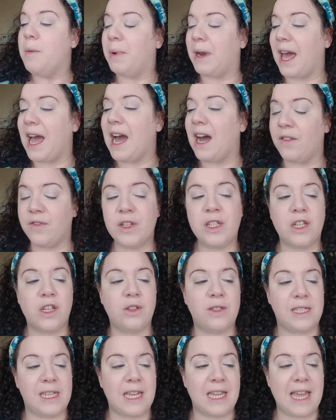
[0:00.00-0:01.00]
but I haven't
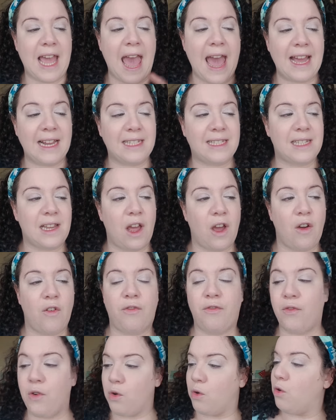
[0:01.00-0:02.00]
used it yet
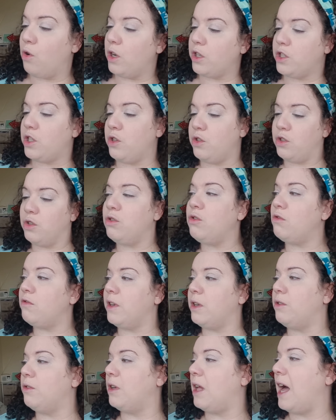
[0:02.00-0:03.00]
for a
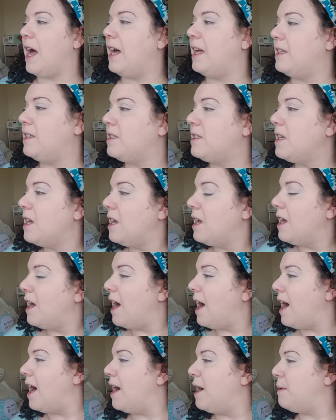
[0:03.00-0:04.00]
tutorial, and
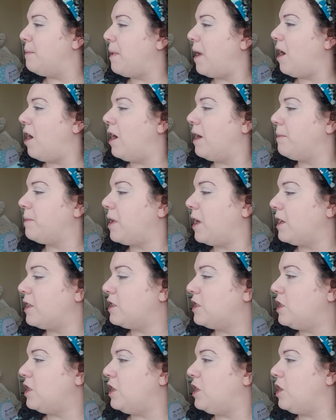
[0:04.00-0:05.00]
I'm
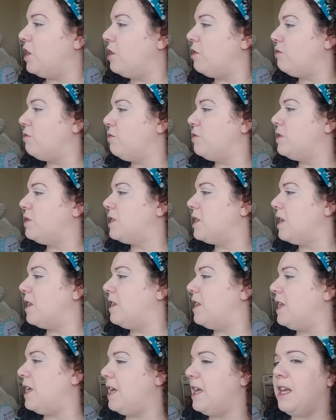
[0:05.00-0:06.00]
going to use
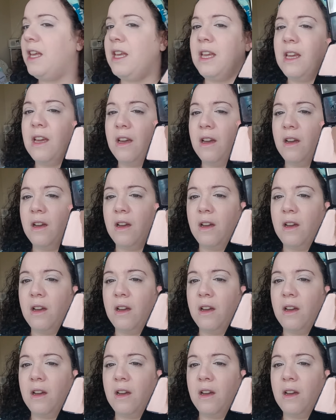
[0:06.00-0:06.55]
the